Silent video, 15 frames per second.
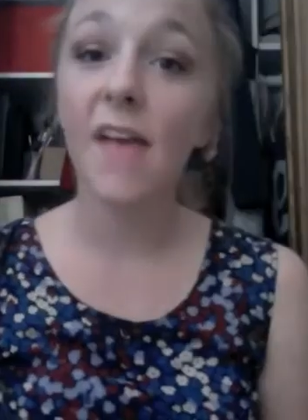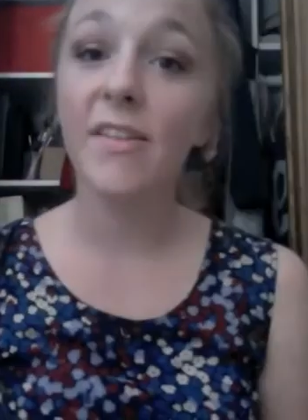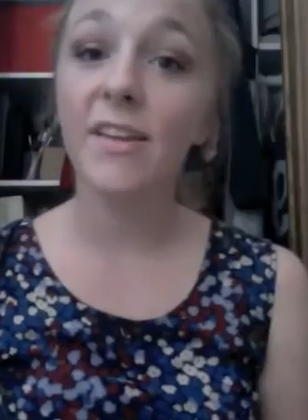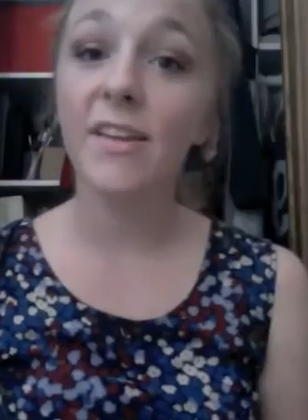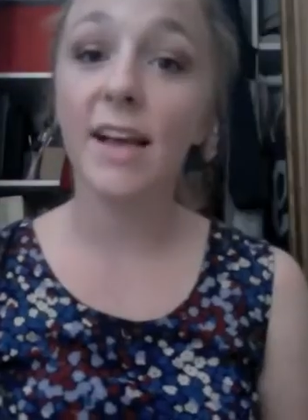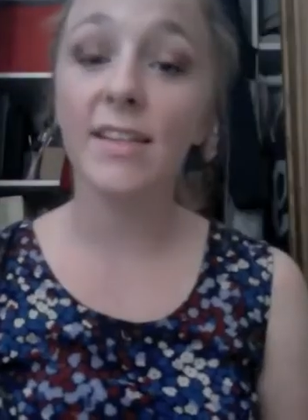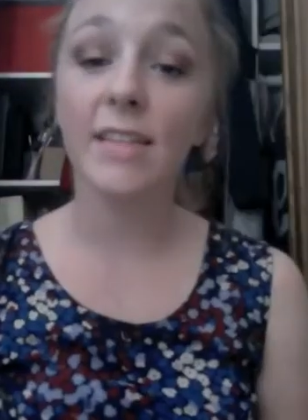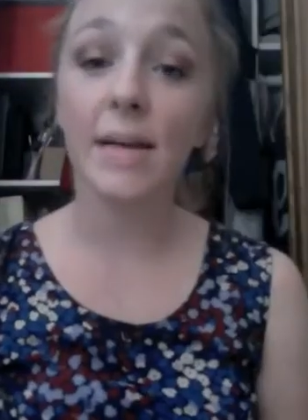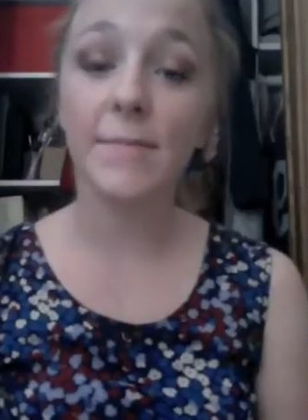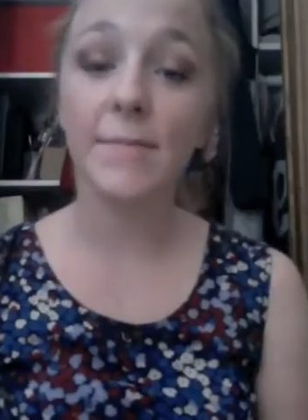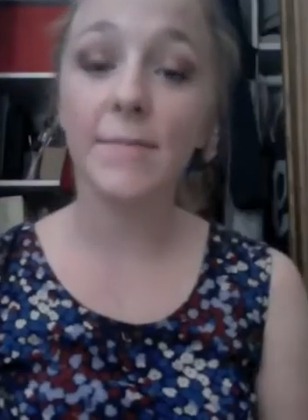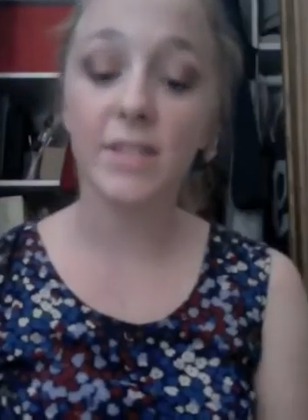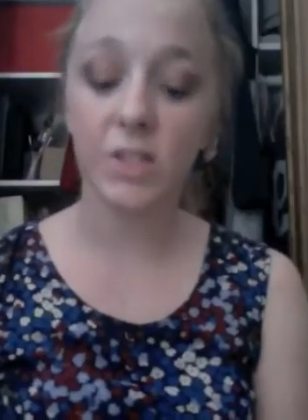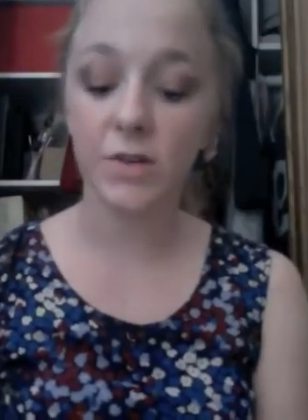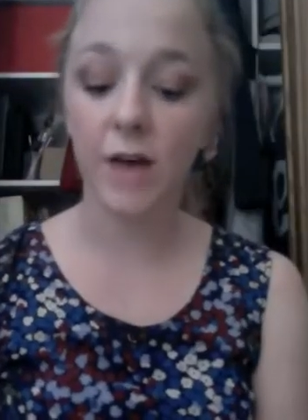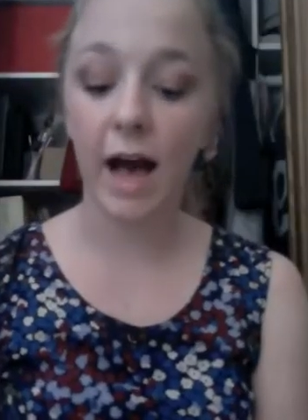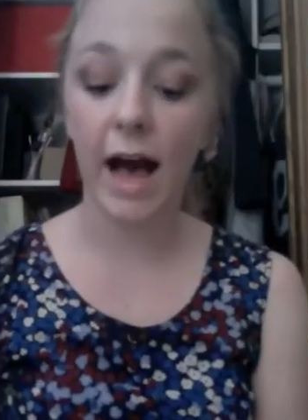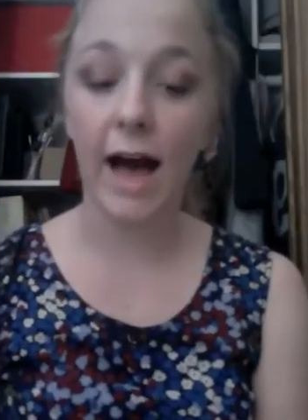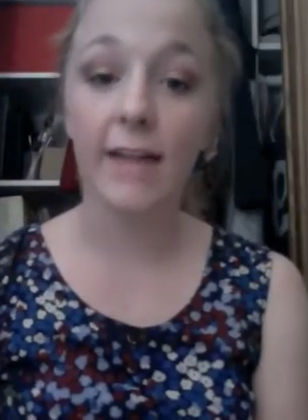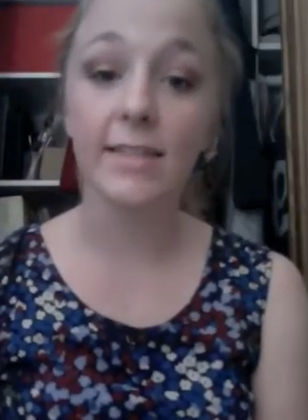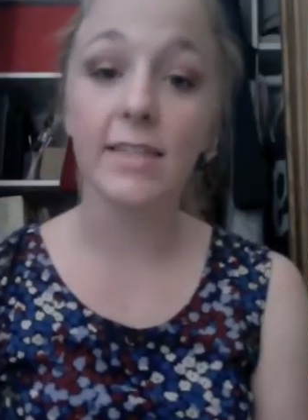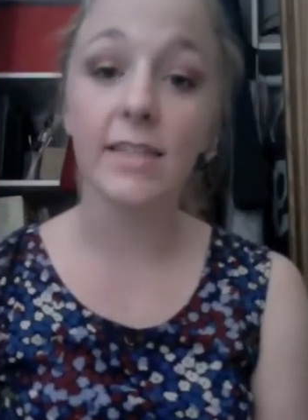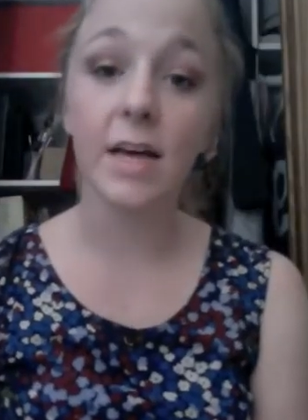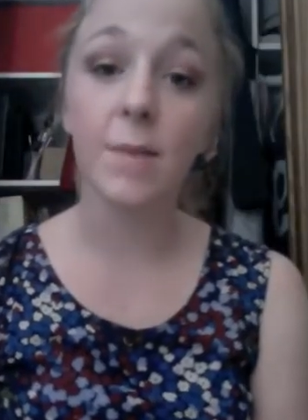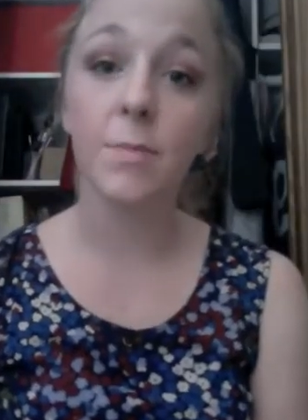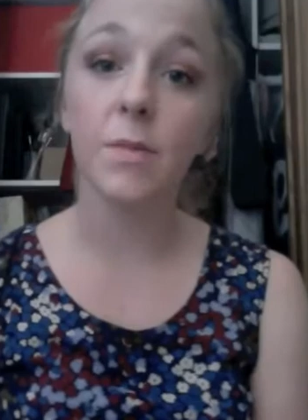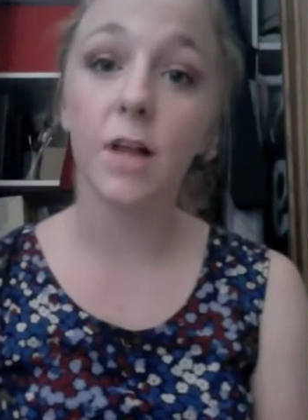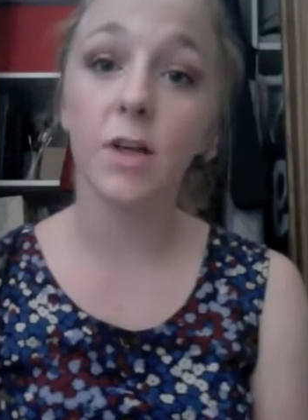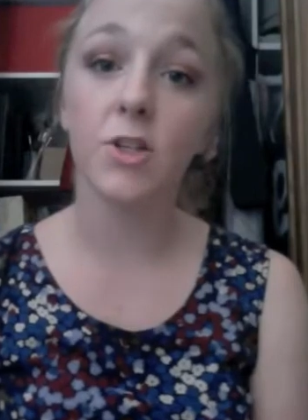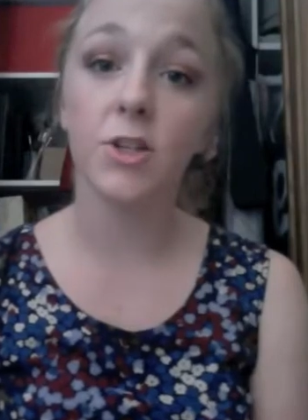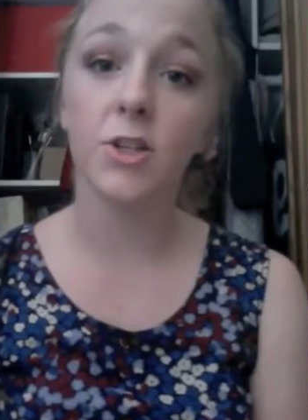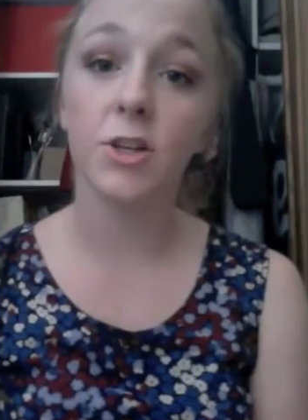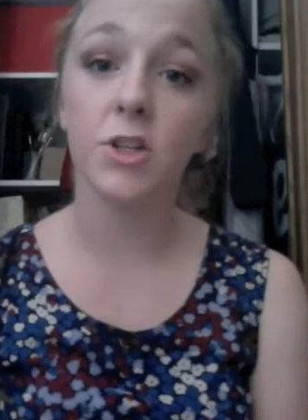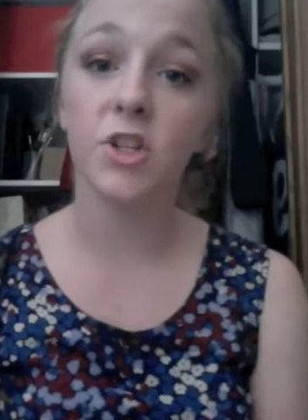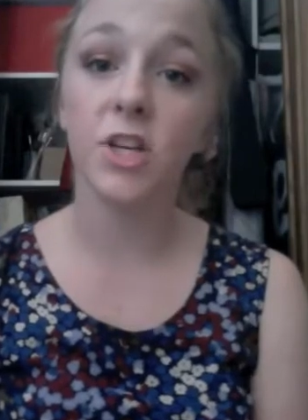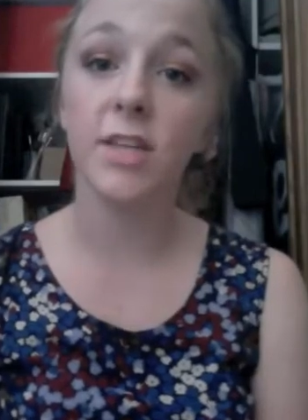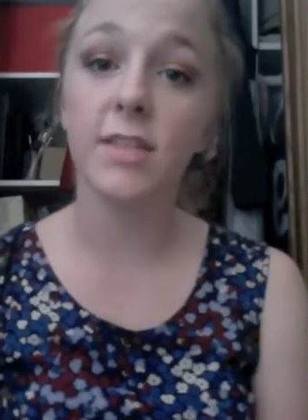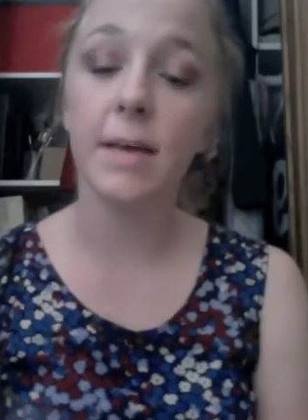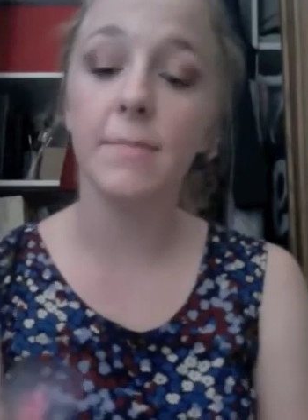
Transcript: The next step is to add some blush to your cheeks.